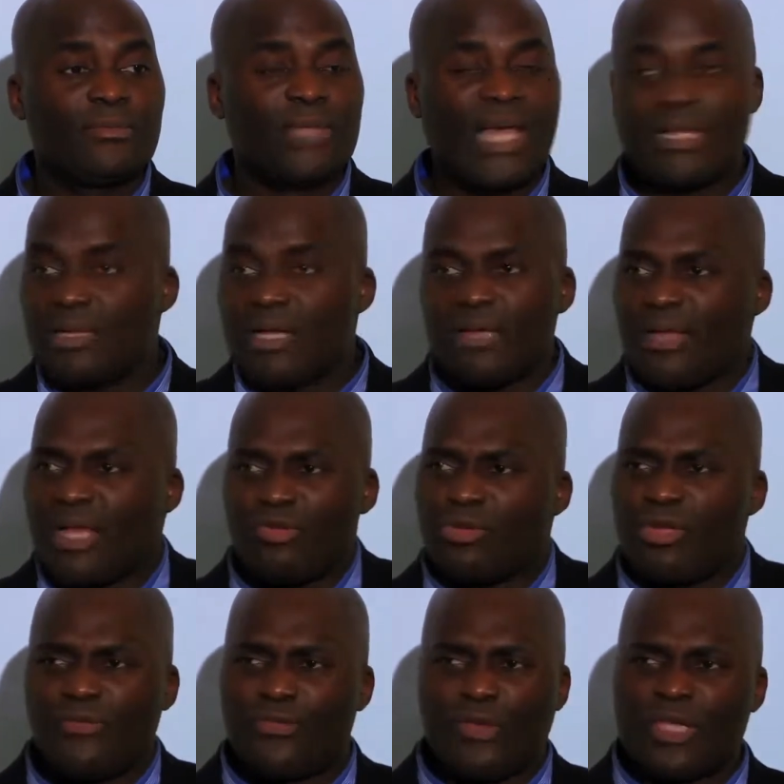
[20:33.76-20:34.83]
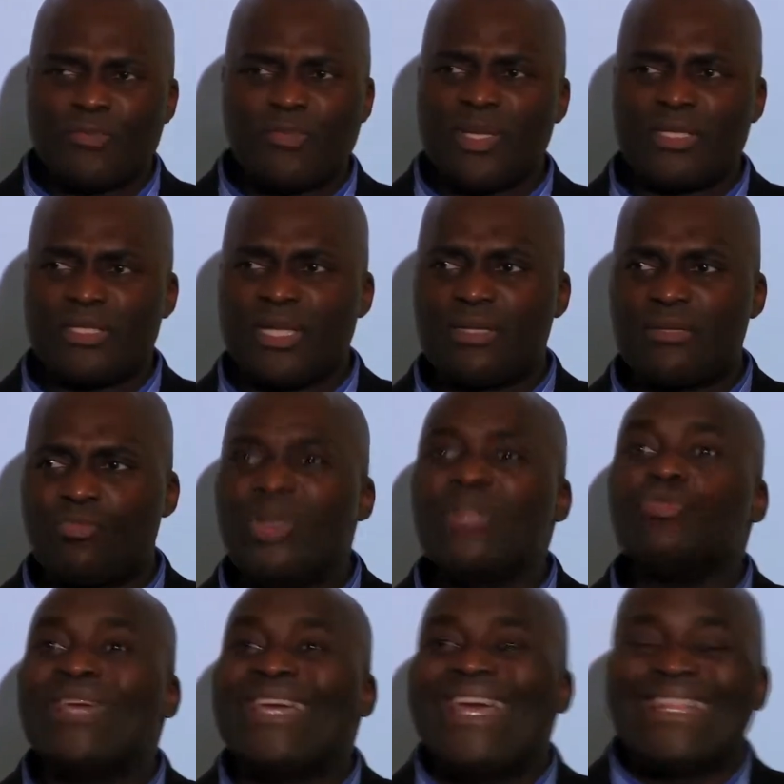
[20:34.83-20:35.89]
I don't know if you experience that.
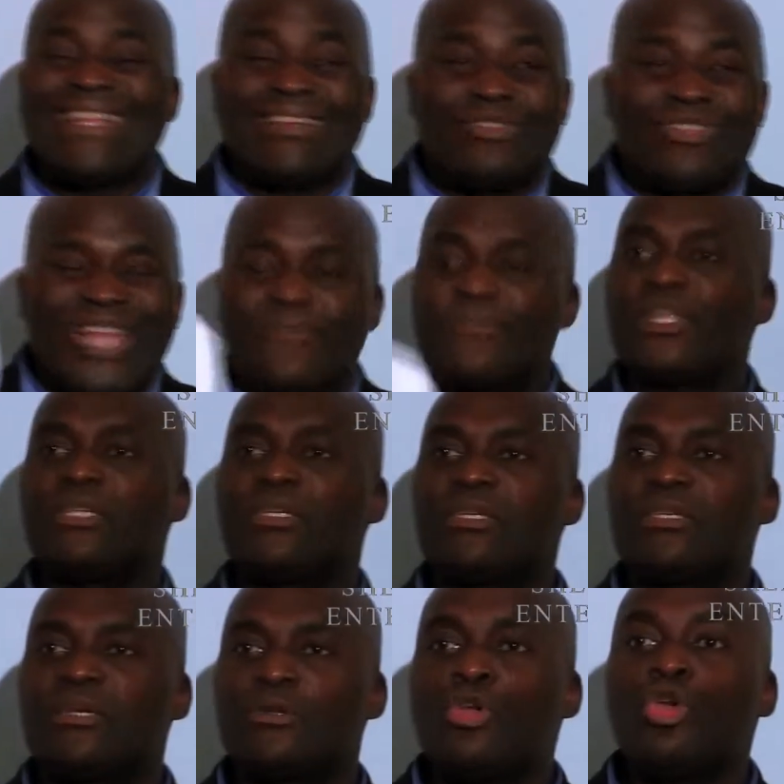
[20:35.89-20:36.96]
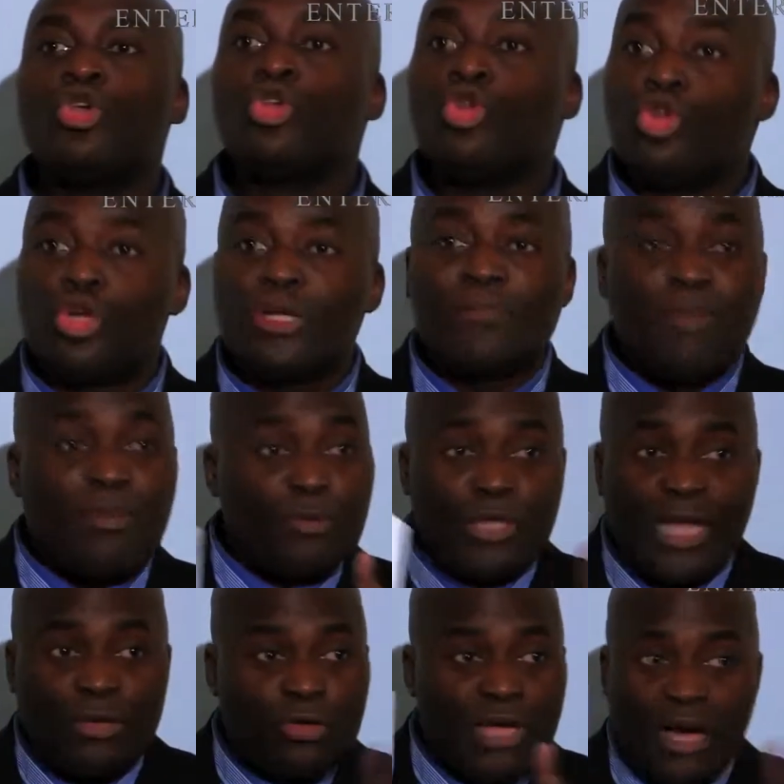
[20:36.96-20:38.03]
When you get a tough decision, you know the people
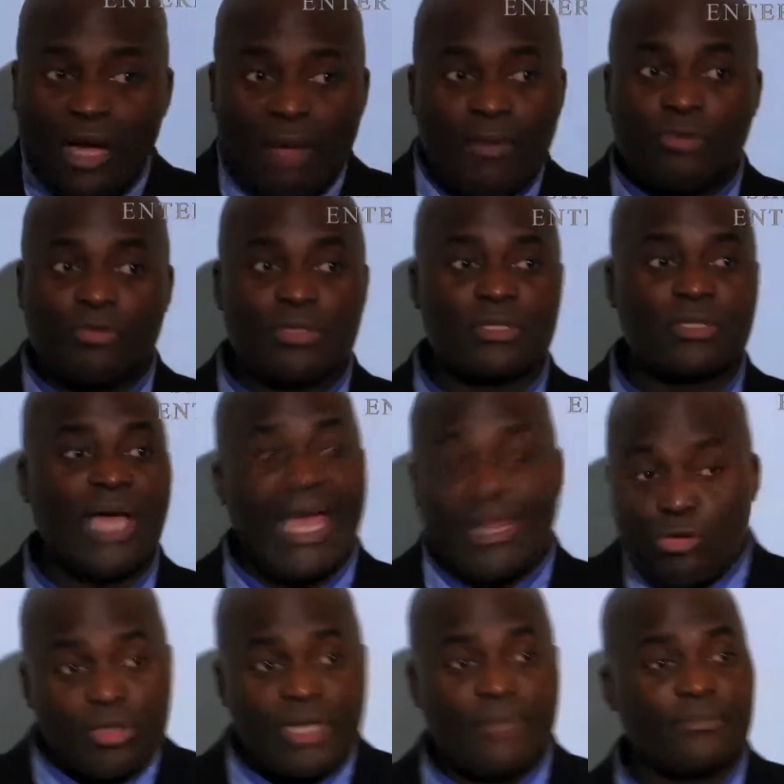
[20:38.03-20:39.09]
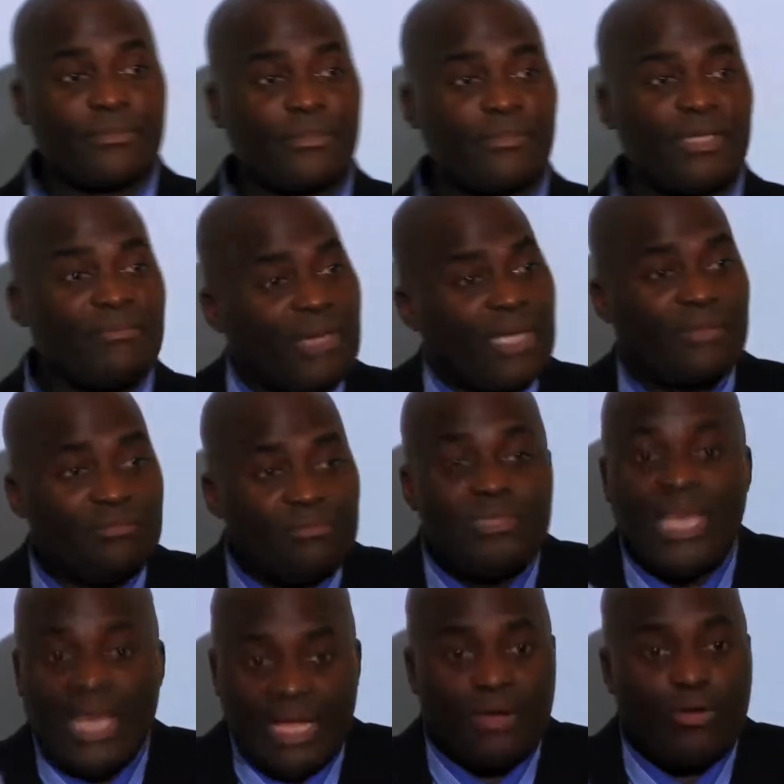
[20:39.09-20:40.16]
that you can't come across. I know them.
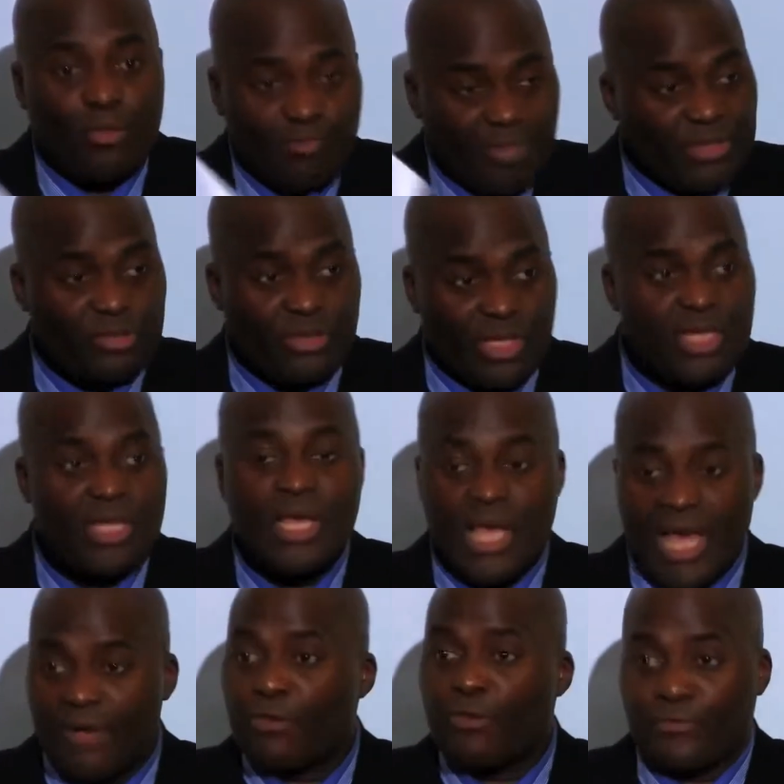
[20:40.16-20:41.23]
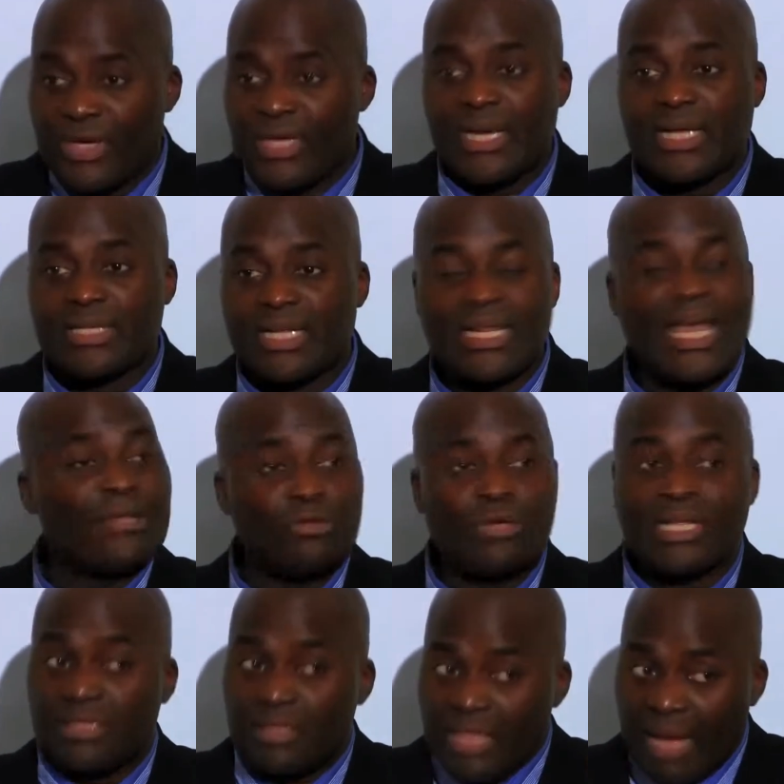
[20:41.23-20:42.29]
I go personally, I go friend like that. I know
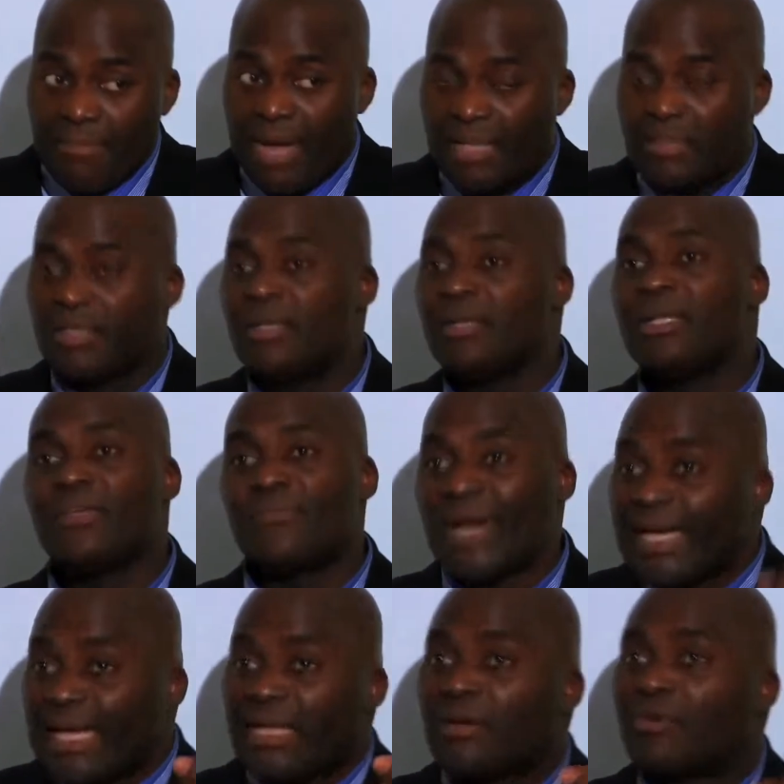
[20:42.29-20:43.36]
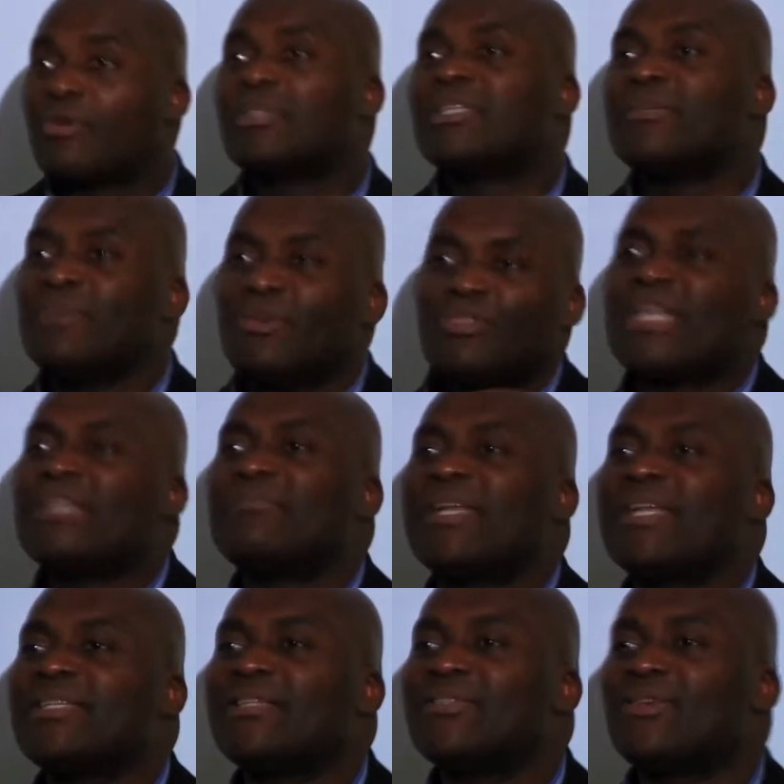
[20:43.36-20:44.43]
that man, if I get across him, he will change my
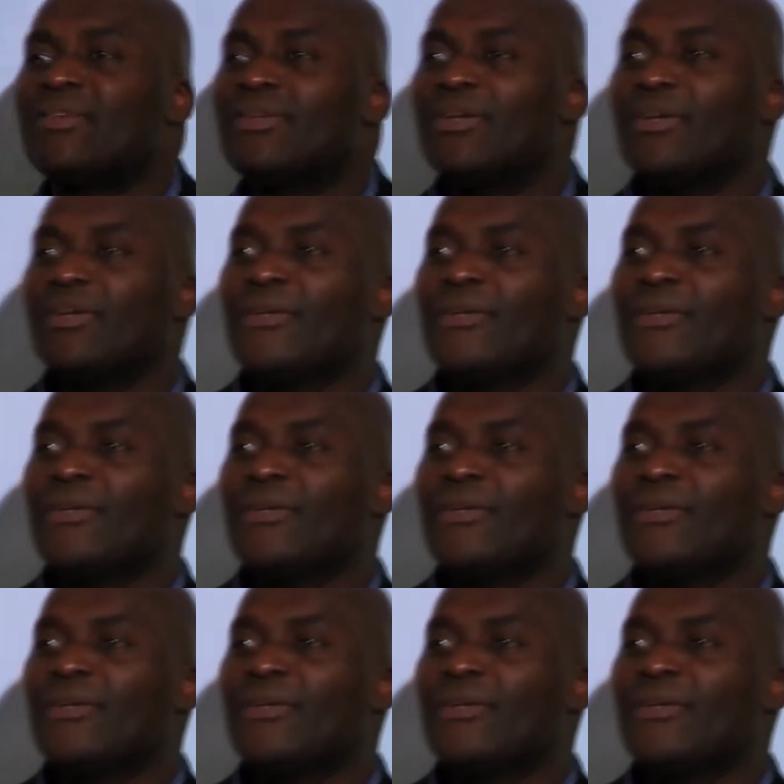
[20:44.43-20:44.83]
decision.